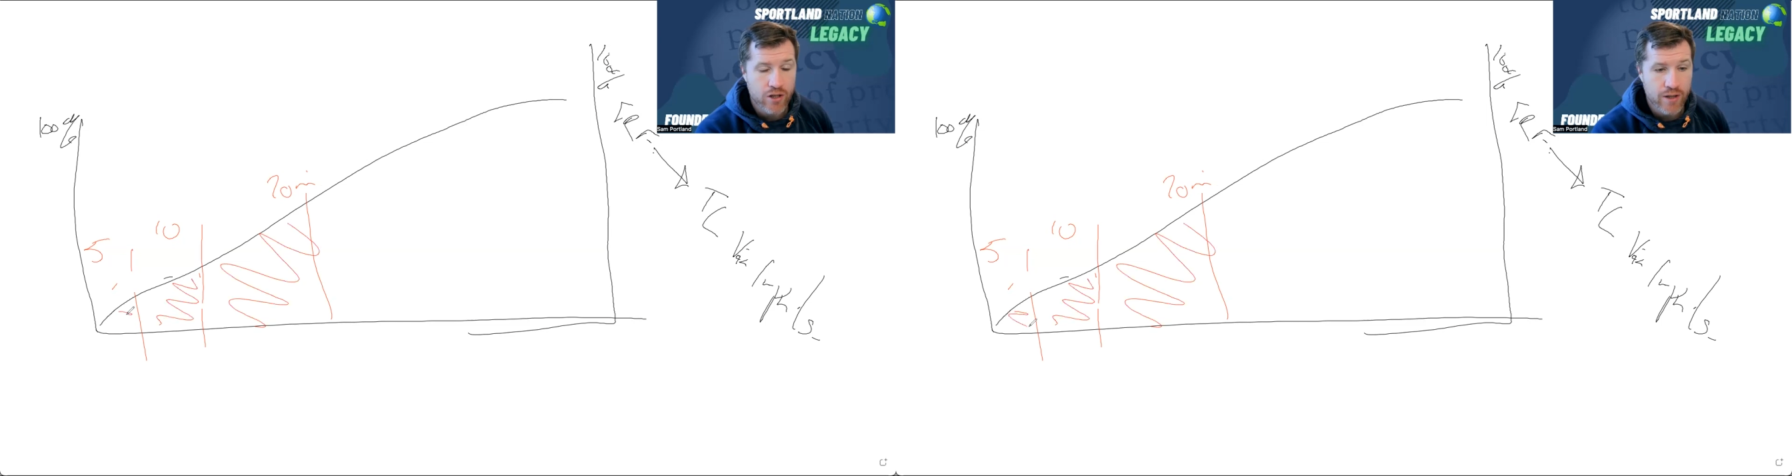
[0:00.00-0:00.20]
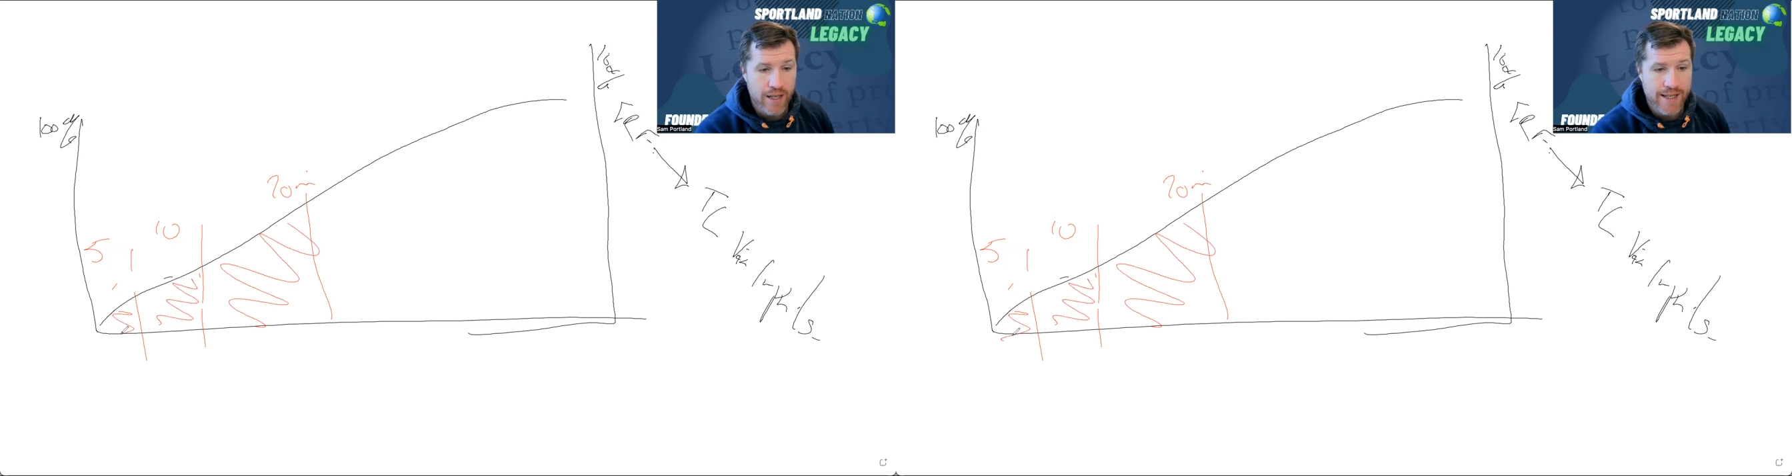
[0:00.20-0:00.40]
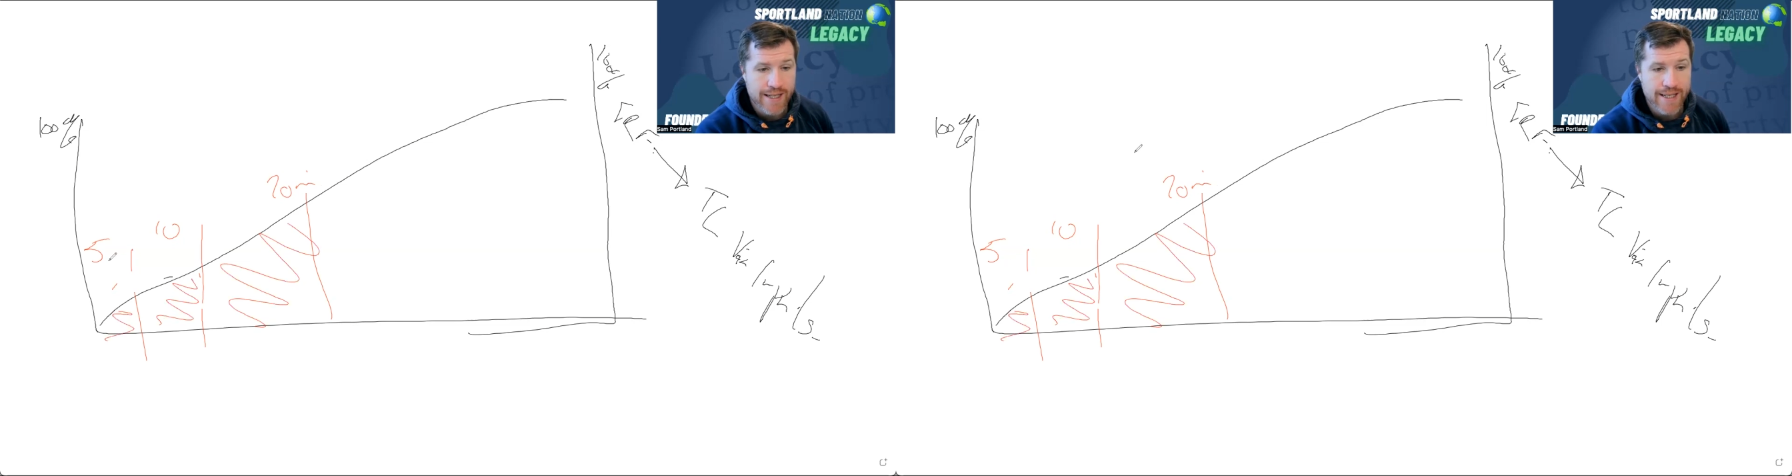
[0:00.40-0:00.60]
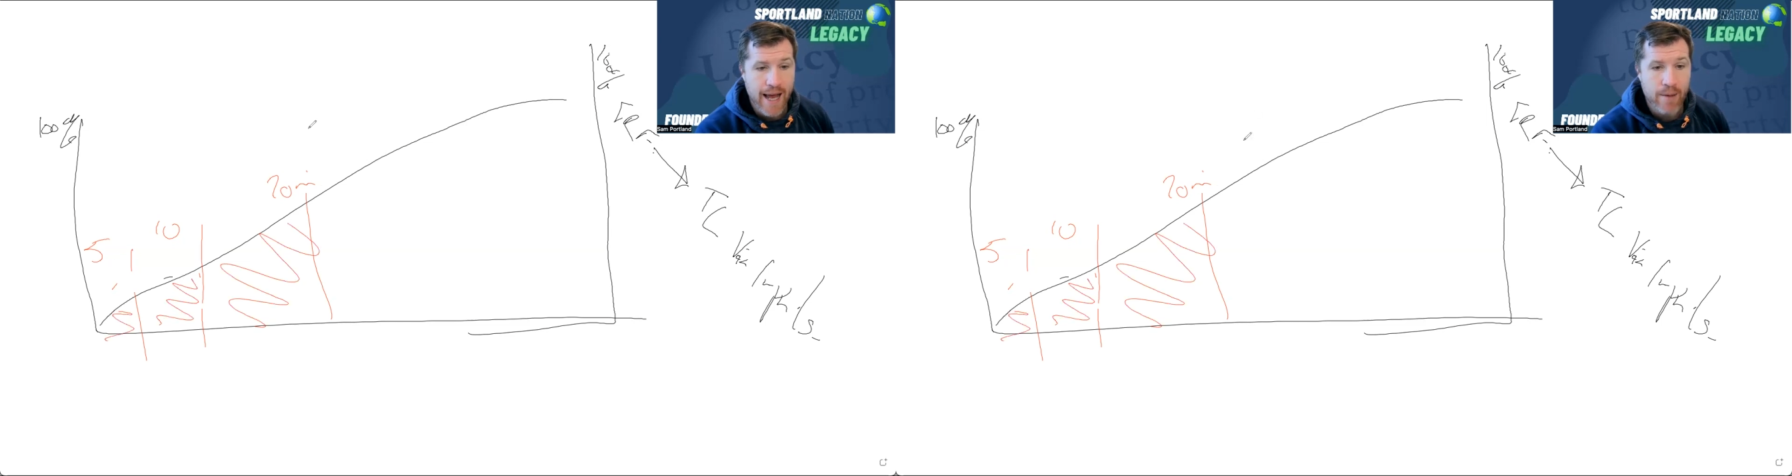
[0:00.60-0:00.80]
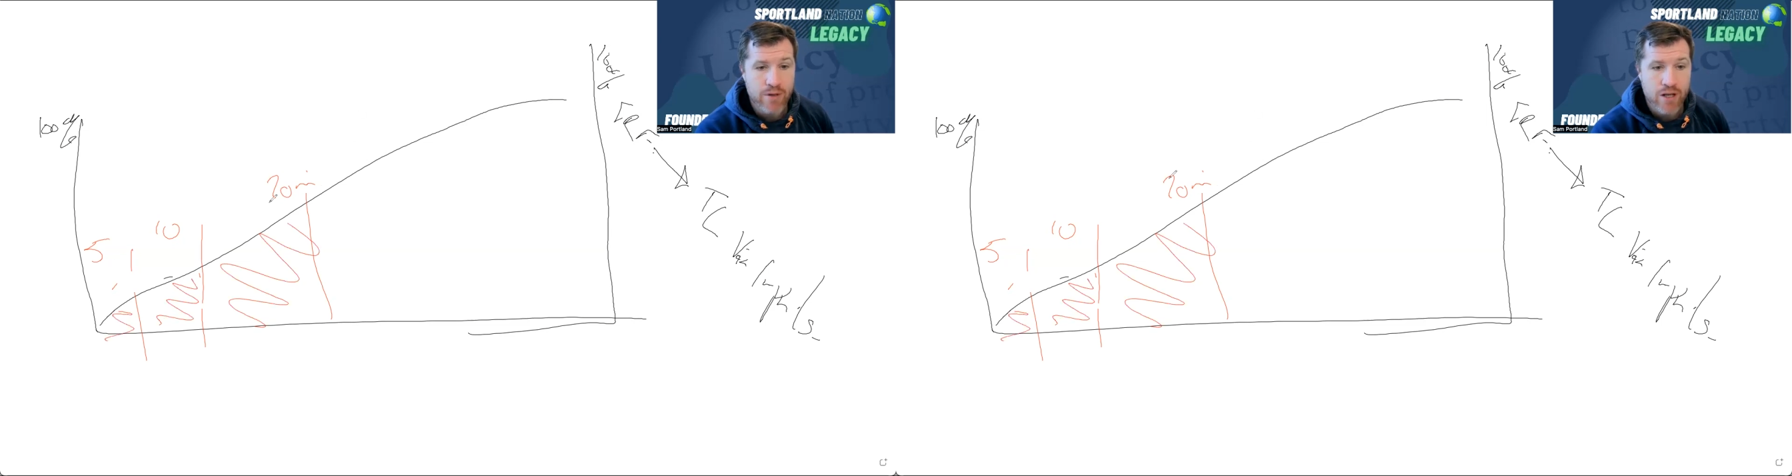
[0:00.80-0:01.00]
to, these
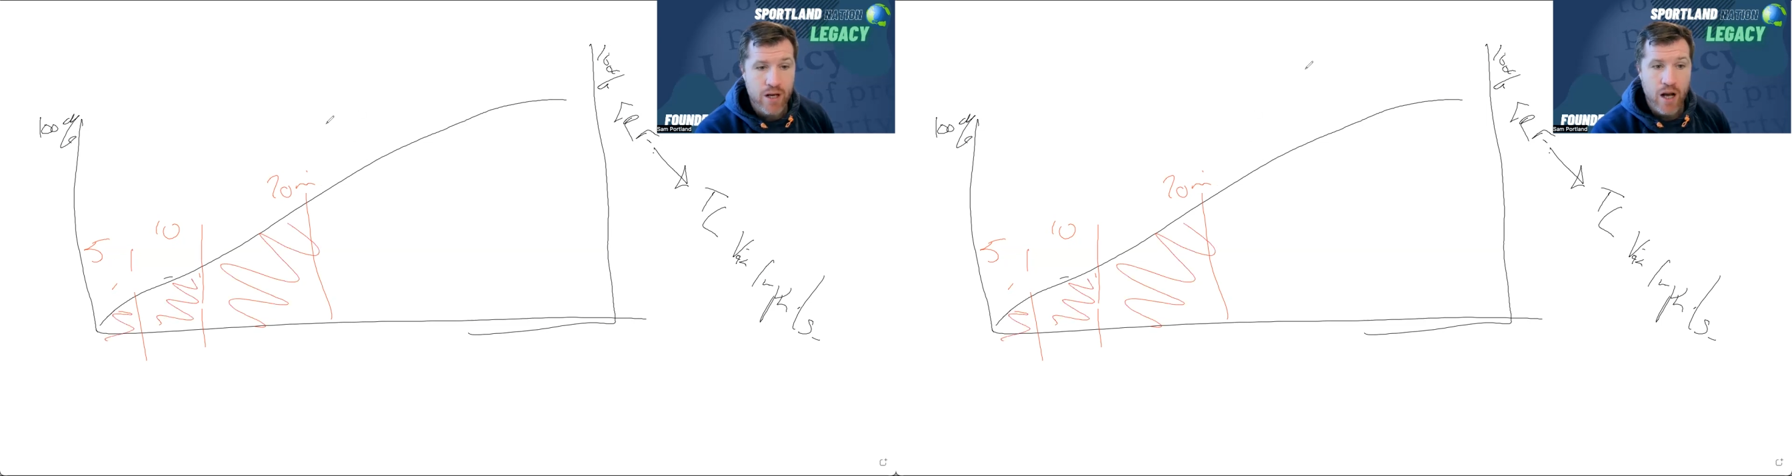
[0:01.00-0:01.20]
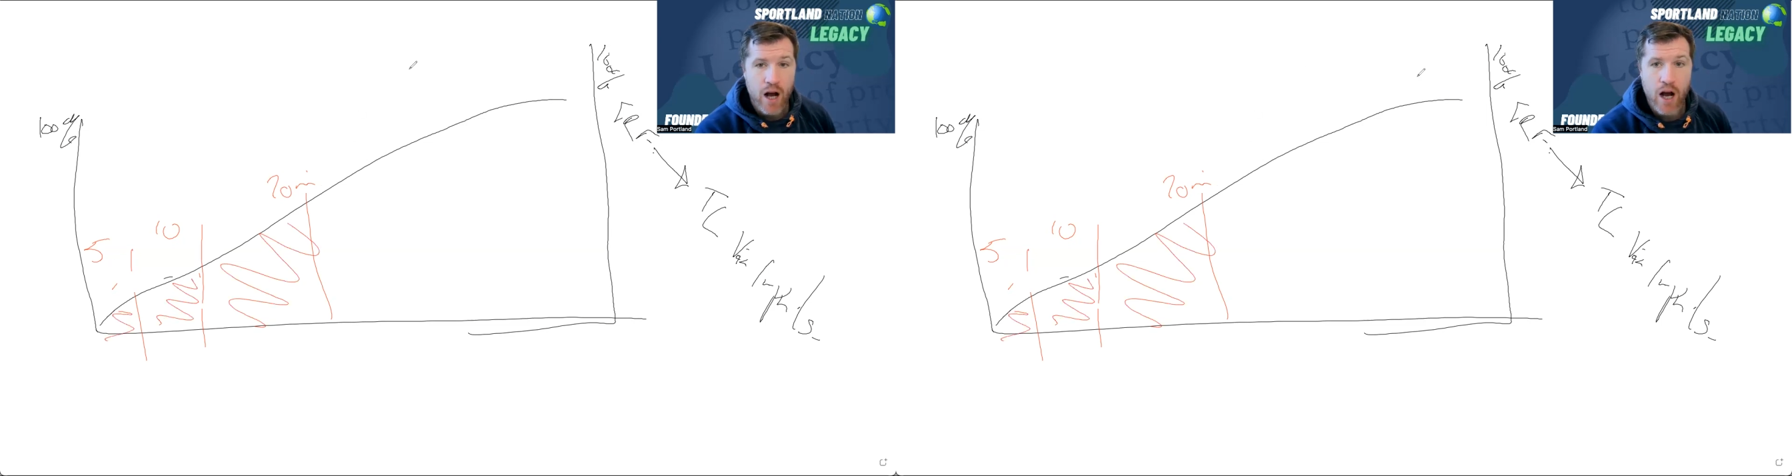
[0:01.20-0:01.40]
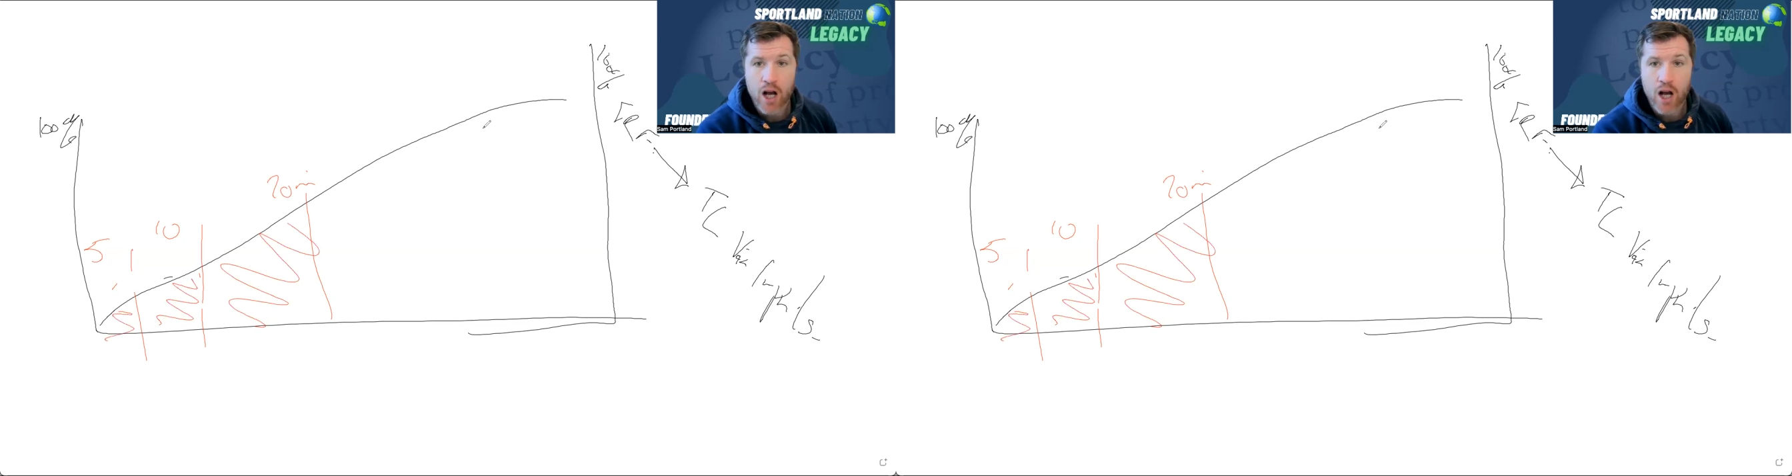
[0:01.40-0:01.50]
steps are